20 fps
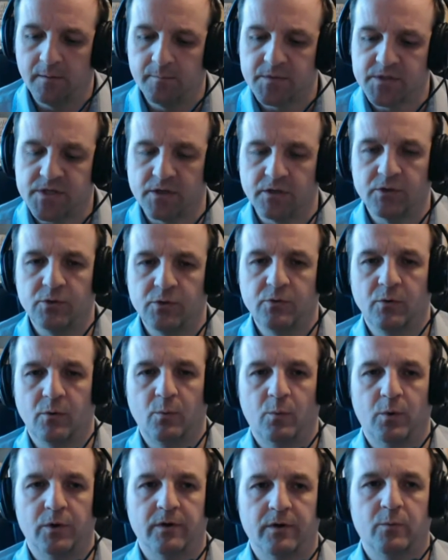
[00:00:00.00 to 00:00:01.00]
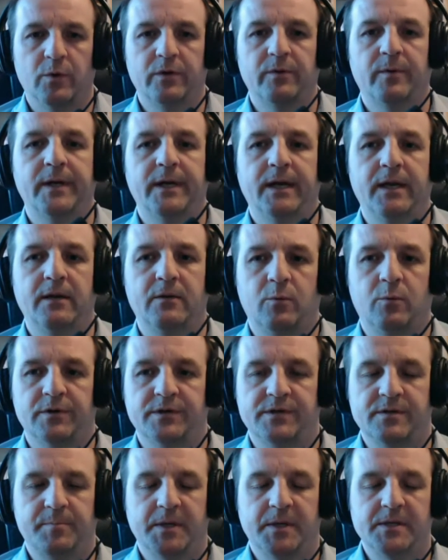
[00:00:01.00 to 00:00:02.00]
So what do I need? What
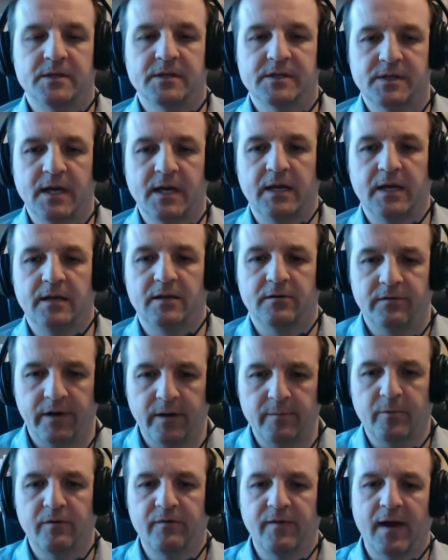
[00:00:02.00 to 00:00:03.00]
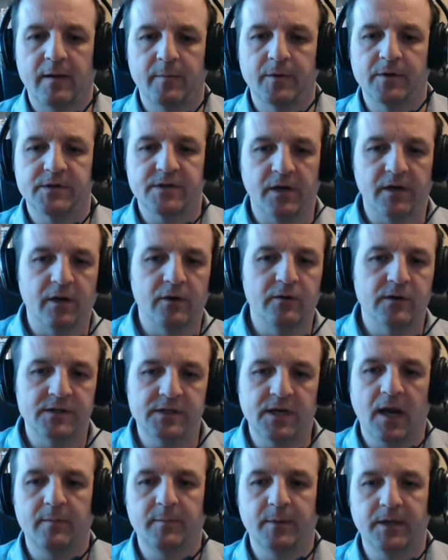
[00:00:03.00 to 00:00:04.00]
does a business need? There are a number of elements. I know this
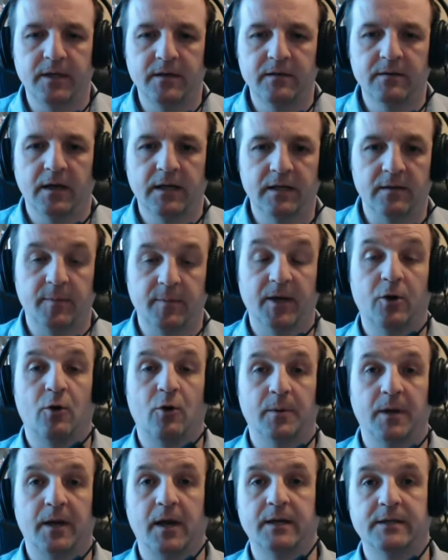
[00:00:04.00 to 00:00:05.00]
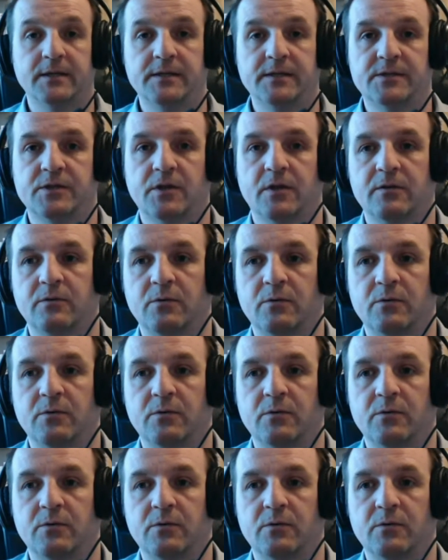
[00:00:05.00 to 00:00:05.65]
can be a little bit complicated. So